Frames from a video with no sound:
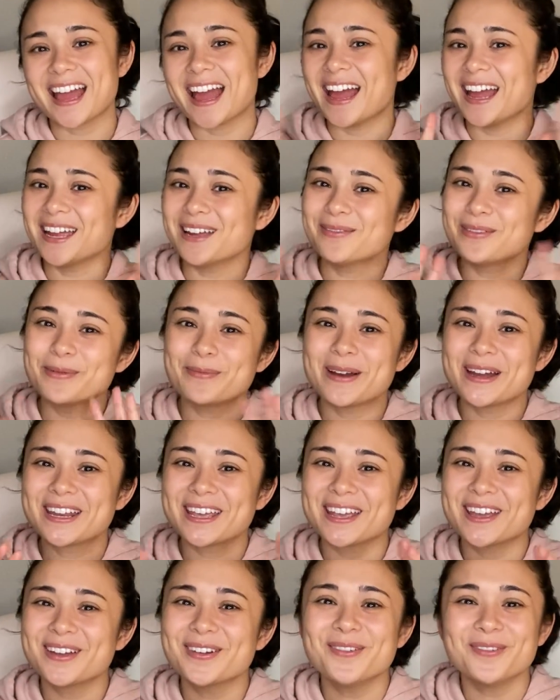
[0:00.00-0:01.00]
Hi
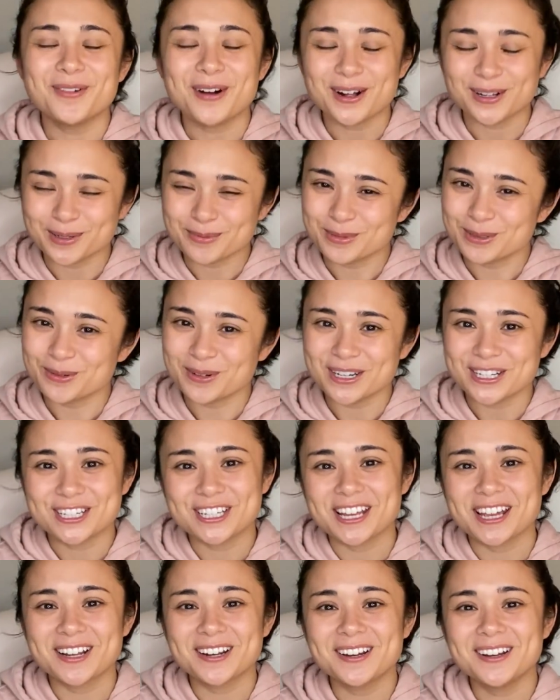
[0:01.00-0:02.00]
everybody, welcome to our
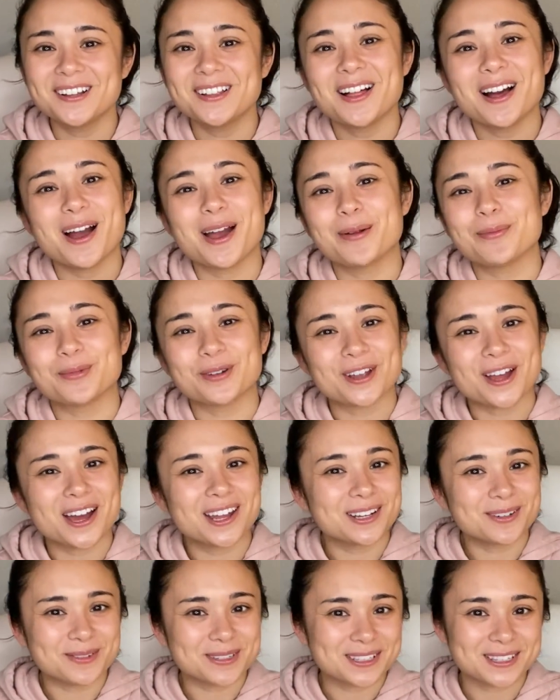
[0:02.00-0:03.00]
channel. I'm
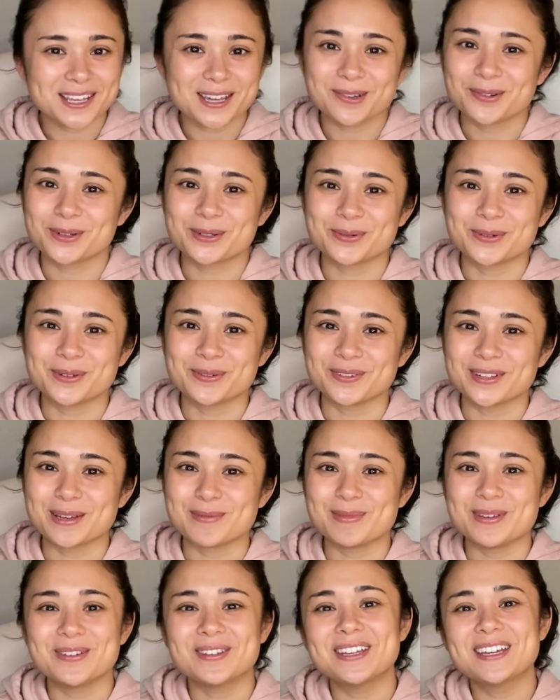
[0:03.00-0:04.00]
Briana with Sacred Twin Flame
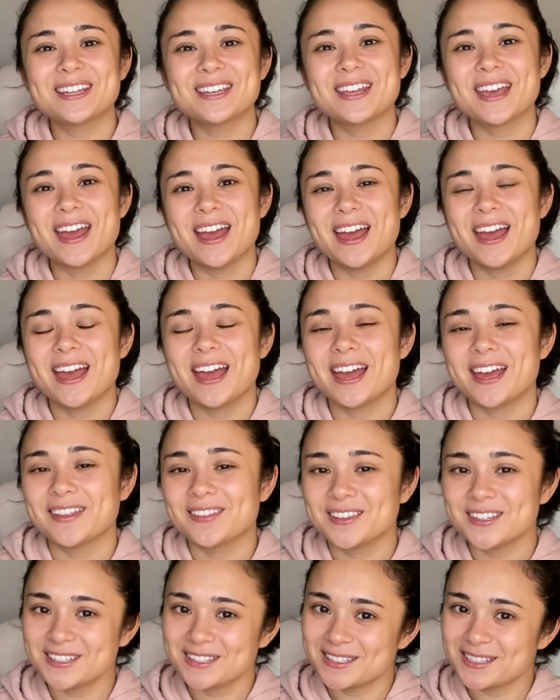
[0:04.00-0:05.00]
Union,
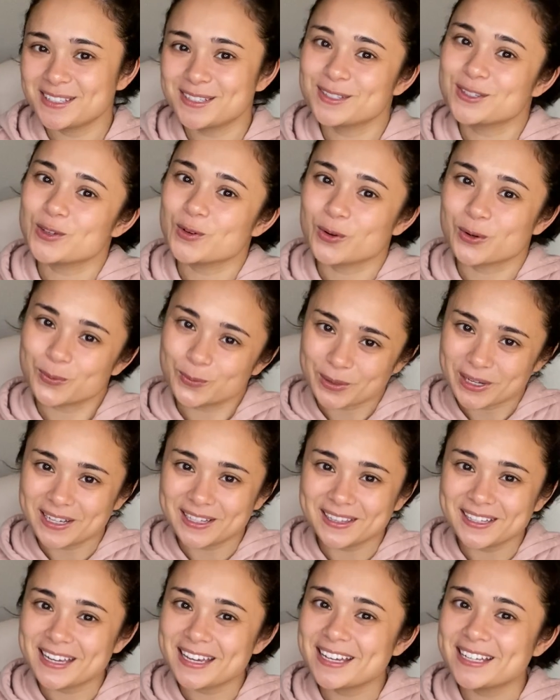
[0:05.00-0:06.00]
and this is your
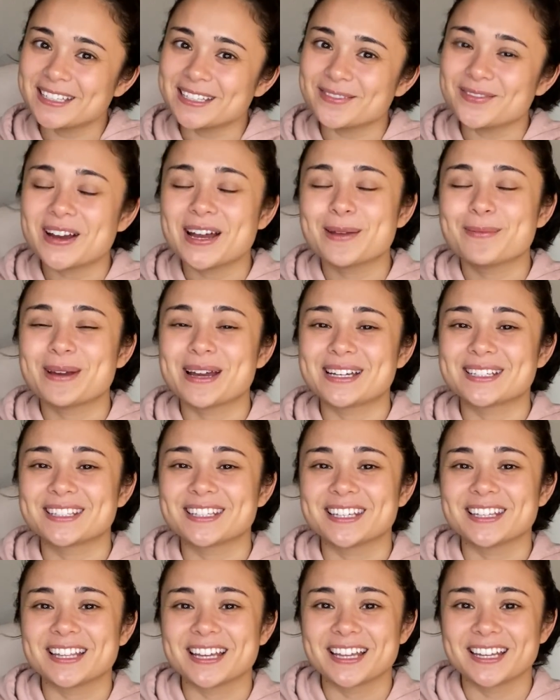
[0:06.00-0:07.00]
weekly Divine
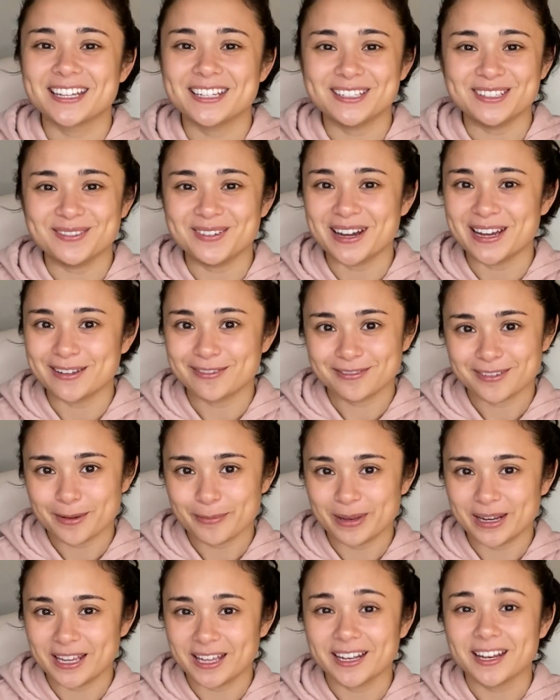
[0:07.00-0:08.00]
Masculine, Divine
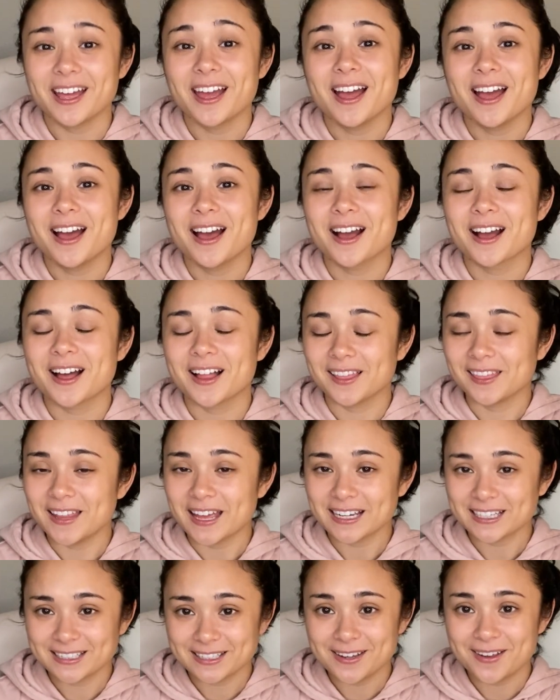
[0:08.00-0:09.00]
Feminine
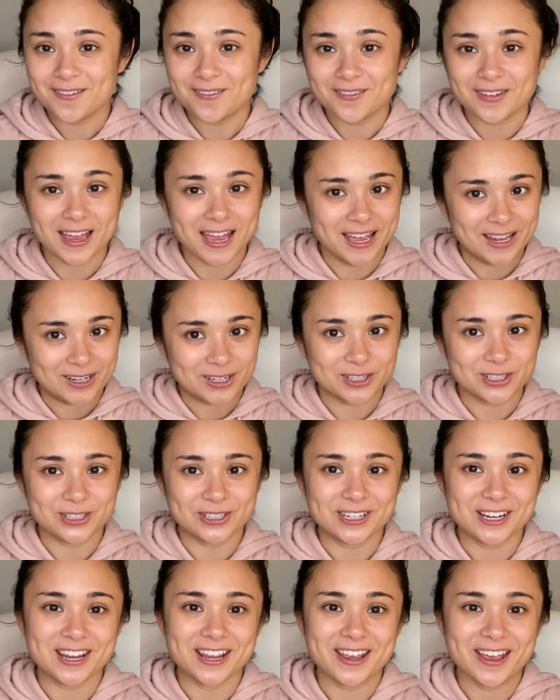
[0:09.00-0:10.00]
collective
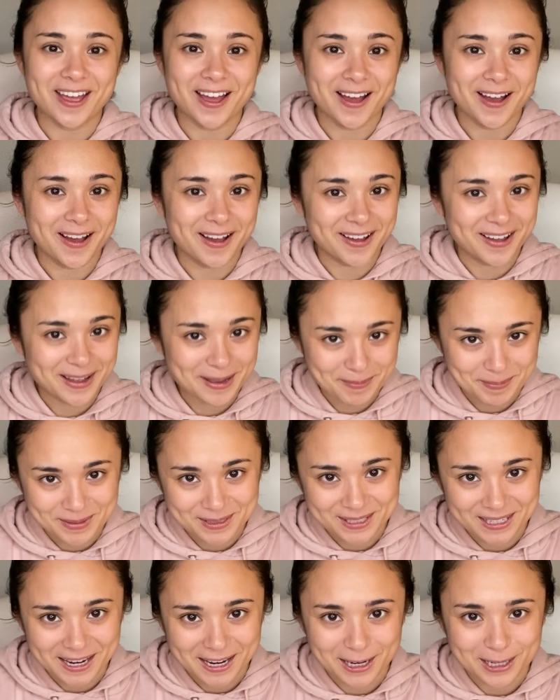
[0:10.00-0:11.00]
energy
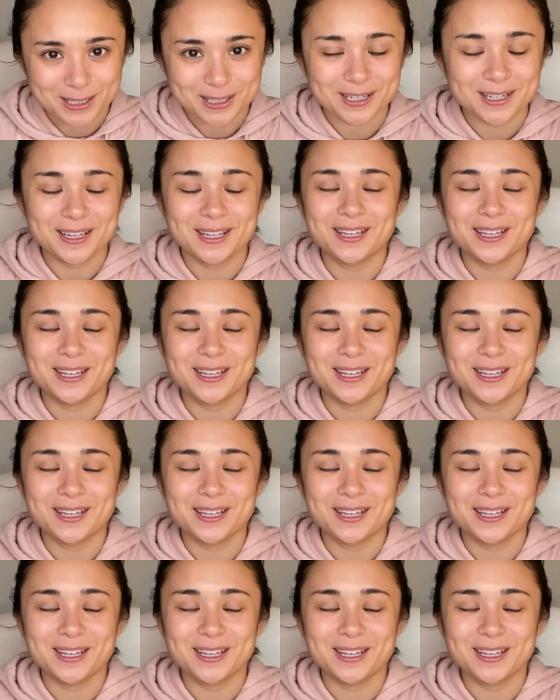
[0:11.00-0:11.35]
update.